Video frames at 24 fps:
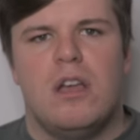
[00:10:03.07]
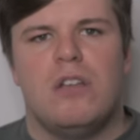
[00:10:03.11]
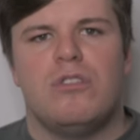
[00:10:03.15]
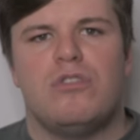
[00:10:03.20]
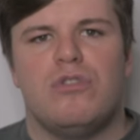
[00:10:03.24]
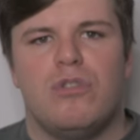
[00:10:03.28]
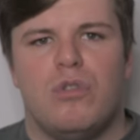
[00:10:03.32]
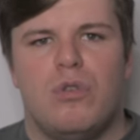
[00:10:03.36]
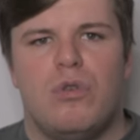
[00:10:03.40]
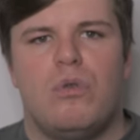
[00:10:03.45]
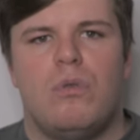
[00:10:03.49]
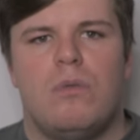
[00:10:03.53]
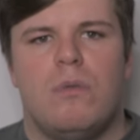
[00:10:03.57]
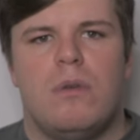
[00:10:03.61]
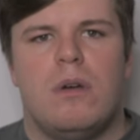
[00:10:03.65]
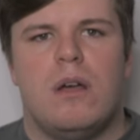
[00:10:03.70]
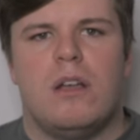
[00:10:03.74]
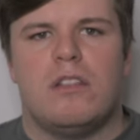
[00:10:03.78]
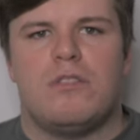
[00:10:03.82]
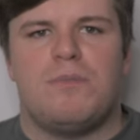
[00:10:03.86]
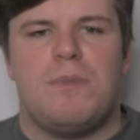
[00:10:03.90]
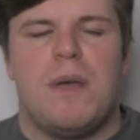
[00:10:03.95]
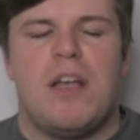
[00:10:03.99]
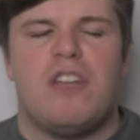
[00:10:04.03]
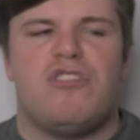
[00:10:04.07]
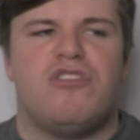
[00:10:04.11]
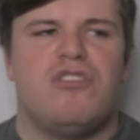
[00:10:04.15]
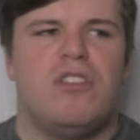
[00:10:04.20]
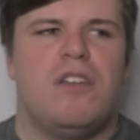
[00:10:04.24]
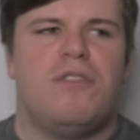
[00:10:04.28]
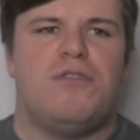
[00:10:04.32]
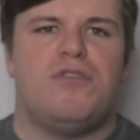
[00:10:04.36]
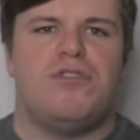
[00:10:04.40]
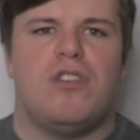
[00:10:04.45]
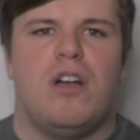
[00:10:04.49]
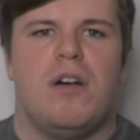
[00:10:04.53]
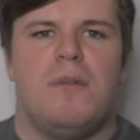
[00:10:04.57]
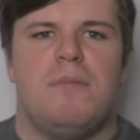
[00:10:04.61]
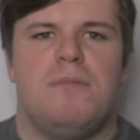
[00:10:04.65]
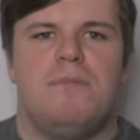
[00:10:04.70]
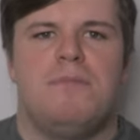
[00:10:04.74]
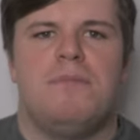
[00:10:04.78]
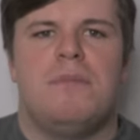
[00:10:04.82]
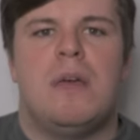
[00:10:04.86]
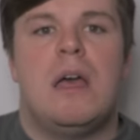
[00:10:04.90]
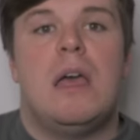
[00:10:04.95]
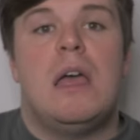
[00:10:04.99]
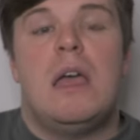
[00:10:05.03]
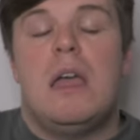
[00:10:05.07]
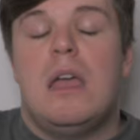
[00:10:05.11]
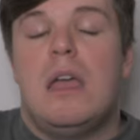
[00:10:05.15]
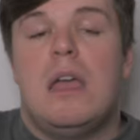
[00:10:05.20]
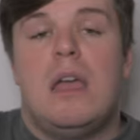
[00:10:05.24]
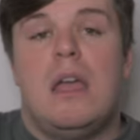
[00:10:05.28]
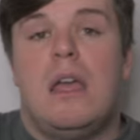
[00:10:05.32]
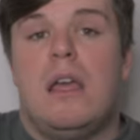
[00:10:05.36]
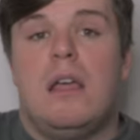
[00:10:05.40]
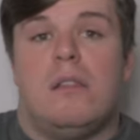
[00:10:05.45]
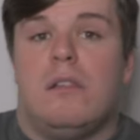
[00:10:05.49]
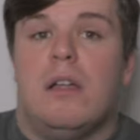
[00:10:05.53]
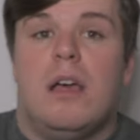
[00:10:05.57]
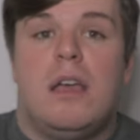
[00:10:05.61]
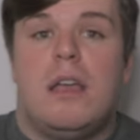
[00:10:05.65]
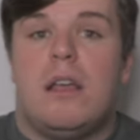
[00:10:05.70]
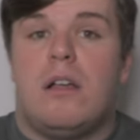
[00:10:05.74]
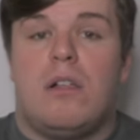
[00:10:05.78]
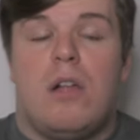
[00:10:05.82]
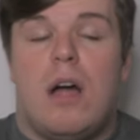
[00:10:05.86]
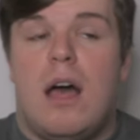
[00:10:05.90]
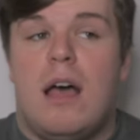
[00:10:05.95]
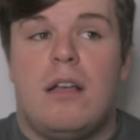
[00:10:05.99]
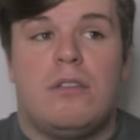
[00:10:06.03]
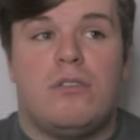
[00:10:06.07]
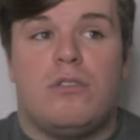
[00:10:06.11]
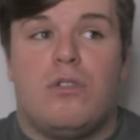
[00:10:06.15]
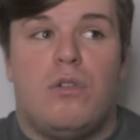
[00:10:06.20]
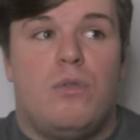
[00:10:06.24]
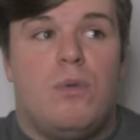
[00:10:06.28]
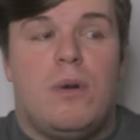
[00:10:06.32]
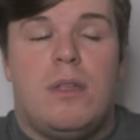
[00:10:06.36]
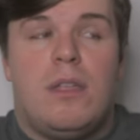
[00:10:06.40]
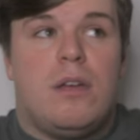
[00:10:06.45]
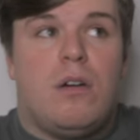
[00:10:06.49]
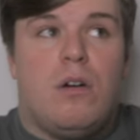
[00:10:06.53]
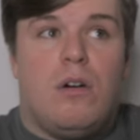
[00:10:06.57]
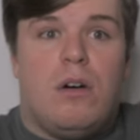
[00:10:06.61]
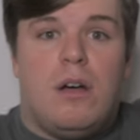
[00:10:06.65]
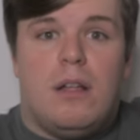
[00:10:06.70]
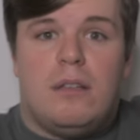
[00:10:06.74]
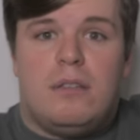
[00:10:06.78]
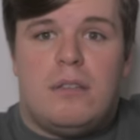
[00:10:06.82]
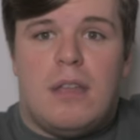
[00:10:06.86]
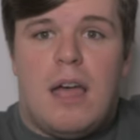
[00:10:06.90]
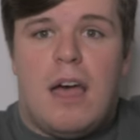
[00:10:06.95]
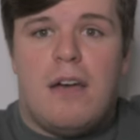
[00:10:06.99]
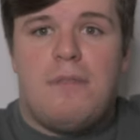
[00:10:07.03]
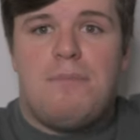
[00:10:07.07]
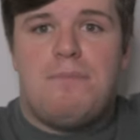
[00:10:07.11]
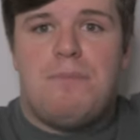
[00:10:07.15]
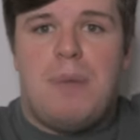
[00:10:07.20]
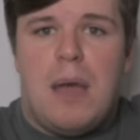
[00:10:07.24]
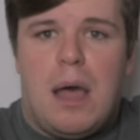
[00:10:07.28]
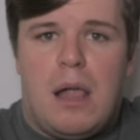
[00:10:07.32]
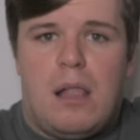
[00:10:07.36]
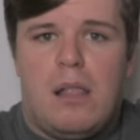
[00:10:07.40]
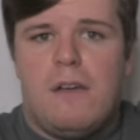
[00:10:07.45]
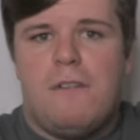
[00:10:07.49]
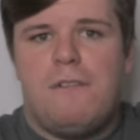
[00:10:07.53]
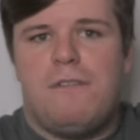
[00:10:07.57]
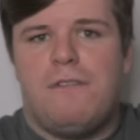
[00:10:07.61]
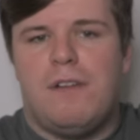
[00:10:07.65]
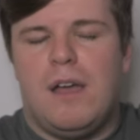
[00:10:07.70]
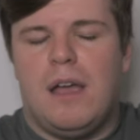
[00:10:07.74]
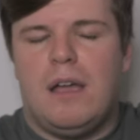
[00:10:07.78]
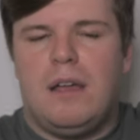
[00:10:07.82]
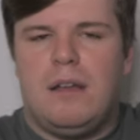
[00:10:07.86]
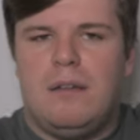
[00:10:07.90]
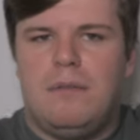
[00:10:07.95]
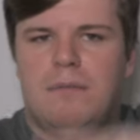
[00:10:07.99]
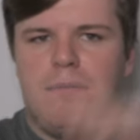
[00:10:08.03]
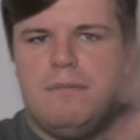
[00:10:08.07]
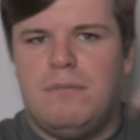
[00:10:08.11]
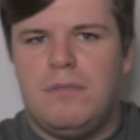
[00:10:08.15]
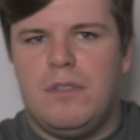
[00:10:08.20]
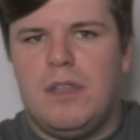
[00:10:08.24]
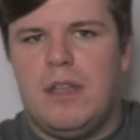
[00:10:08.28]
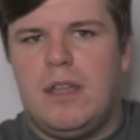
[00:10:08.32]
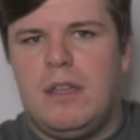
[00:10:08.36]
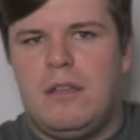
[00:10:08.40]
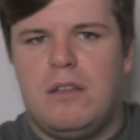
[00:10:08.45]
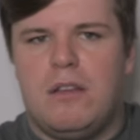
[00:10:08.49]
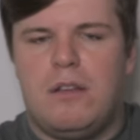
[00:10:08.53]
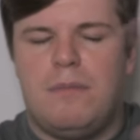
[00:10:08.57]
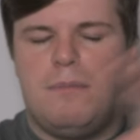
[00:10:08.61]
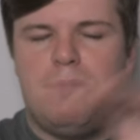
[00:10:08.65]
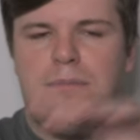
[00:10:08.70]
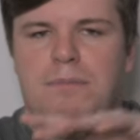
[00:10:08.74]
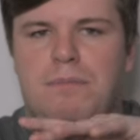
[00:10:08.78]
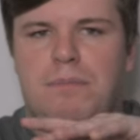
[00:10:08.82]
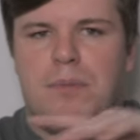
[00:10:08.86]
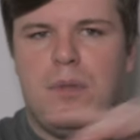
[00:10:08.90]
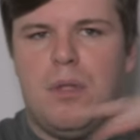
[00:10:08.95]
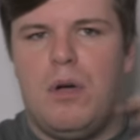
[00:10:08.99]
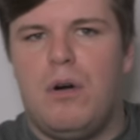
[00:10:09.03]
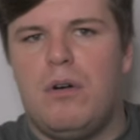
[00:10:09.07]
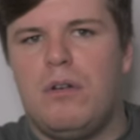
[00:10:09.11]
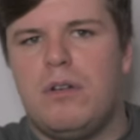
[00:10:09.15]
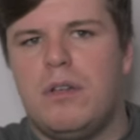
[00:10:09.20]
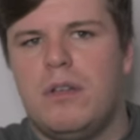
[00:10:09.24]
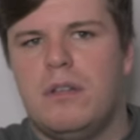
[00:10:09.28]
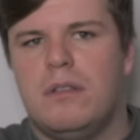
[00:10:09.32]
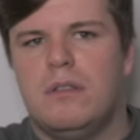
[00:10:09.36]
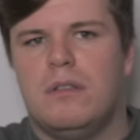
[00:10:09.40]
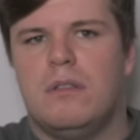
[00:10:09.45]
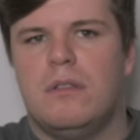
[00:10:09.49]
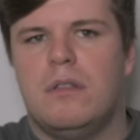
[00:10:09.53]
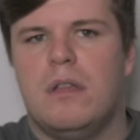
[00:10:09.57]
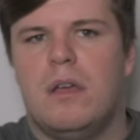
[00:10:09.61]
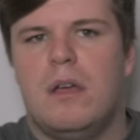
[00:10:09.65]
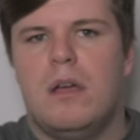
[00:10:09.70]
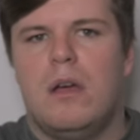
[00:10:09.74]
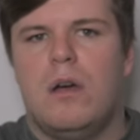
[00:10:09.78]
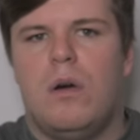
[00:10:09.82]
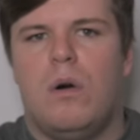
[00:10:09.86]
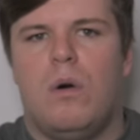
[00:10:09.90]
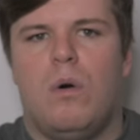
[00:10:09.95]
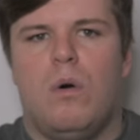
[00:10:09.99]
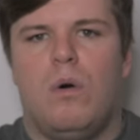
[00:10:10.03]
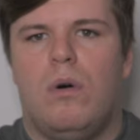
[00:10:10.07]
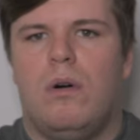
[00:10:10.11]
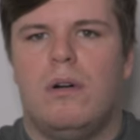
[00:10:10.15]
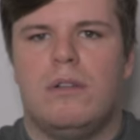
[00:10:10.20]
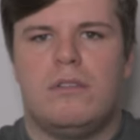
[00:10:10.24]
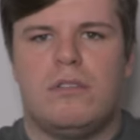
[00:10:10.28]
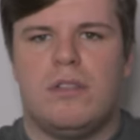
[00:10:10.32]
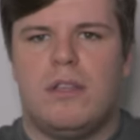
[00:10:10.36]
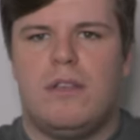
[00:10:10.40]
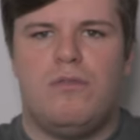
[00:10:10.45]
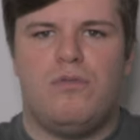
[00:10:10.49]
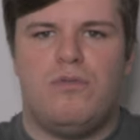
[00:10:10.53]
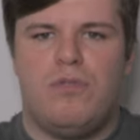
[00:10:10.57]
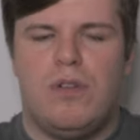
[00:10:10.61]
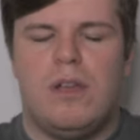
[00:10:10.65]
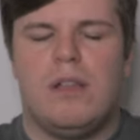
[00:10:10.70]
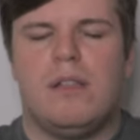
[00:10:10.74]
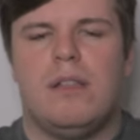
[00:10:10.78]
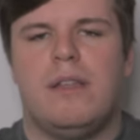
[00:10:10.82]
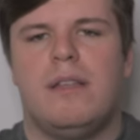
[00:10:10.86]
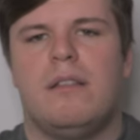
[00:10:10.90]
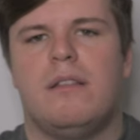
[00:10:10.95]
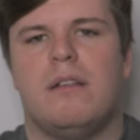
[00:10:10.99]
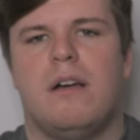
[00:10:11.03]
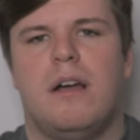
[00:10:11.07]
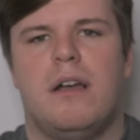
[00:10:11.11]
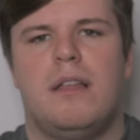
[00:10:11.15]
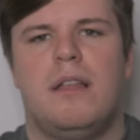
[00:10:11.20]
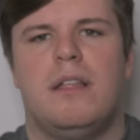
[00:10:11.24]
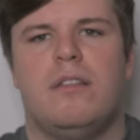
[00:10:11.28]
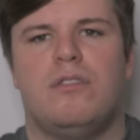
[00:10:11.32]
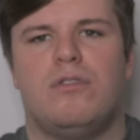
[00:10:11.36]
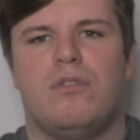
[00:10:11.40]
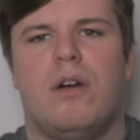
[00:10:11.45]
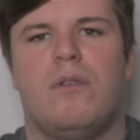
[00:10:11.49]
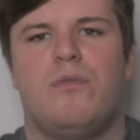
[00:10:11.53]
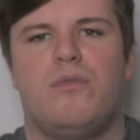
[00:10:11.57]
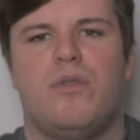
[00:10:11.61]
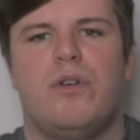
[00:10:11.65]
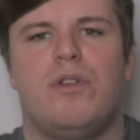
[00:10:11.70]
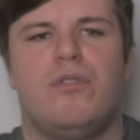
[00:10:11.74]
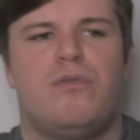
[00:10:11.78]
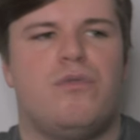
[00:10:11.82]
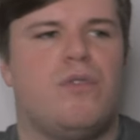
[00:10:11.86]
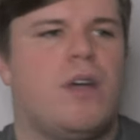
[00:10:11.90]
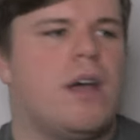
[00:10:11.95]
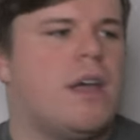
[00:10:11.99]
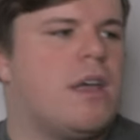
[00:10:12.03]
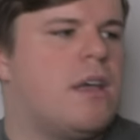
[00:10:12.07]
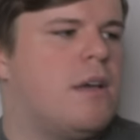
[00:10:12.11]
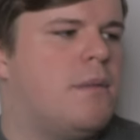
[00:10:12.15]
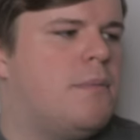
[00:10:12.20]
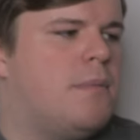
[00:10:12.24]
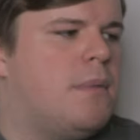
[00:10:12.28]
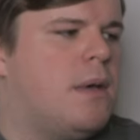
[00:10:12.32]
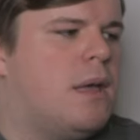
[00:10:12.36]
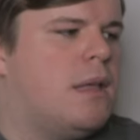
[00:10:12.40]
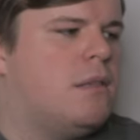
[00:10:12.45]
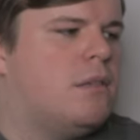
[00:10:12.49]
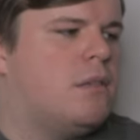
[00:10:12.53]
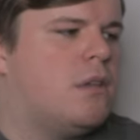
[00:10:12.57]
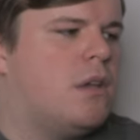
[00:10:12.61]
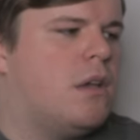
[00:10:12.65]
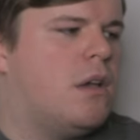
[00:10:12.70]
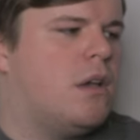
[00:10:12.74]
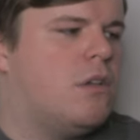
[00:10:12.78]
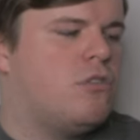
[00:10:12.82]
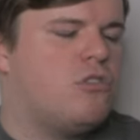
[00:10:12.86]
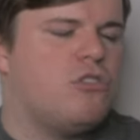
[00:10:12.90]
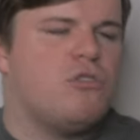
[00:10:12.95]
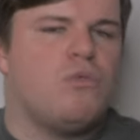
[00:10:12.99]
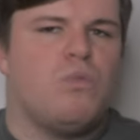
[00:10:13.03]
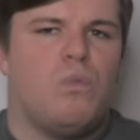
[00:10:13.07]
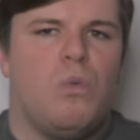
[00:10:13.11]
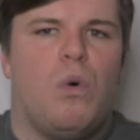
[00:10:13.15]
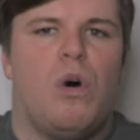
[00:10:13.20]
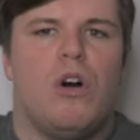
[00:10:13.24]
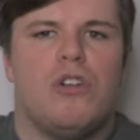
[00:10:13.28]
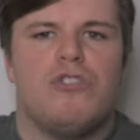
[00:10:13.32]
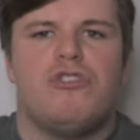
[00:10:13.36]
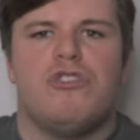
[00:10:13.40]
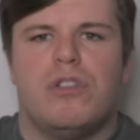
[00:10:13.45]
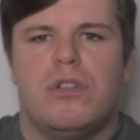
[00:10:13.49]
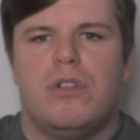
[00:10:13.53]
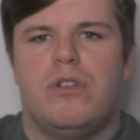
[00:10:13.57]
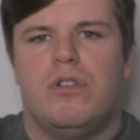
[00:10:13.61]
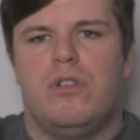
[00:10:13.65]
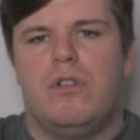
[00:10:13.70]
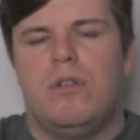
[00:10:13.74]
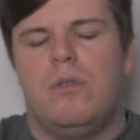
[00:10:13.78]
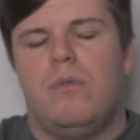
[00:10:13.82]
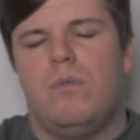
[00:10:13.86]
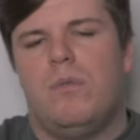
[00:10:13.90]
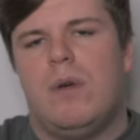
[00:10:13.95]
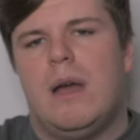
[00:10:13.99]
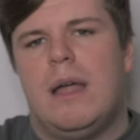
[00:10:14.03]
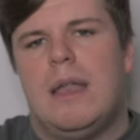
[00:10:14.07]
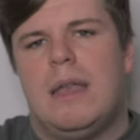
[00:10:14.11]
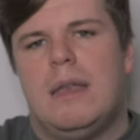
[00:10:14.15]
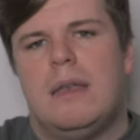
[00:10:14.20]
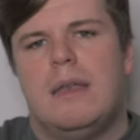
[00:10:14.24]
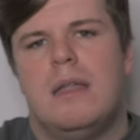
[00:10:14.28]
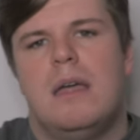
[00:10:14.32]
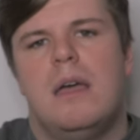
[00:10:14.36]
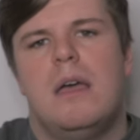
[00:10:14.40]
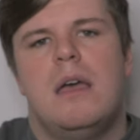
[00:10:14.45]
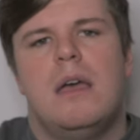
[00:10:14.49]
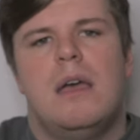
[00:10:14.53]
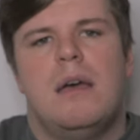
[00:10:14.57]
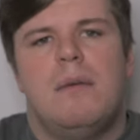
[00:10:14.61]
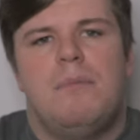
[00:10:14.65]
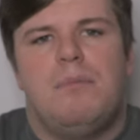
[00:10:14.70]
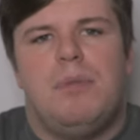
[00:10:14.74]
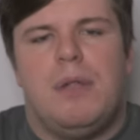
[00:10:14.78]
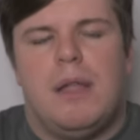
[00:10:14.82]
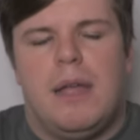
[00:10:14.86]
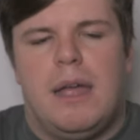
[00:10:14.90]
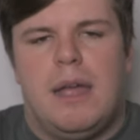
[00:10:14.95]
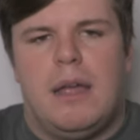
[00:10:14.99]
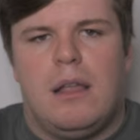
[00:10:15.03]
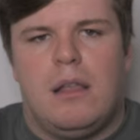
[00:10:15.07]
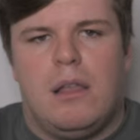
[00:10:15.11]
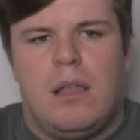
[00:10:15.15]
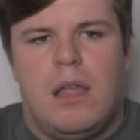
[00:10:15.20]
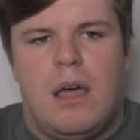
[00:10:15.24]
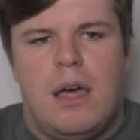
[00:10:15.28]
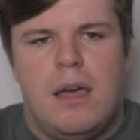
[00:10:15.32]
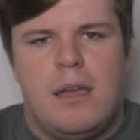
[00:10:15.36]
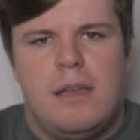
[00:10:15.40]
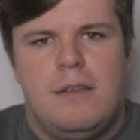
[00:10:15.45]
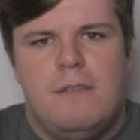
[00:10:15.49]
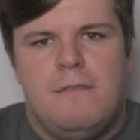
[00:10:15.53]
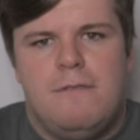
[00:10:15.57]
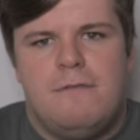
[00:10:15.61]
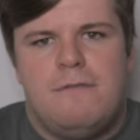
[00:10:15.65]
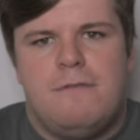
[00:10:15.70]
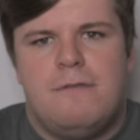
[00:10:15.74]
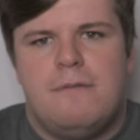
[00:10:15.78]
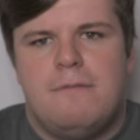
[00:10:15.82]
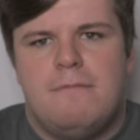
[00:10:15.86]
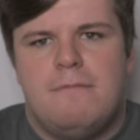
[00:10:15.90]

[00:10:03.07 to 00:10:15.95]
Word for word: So especially if some, like Glasgow, where they got a daft pillar thing, like blocking, or it's like really tiny. So I would recommend uh, just watching it when playing live.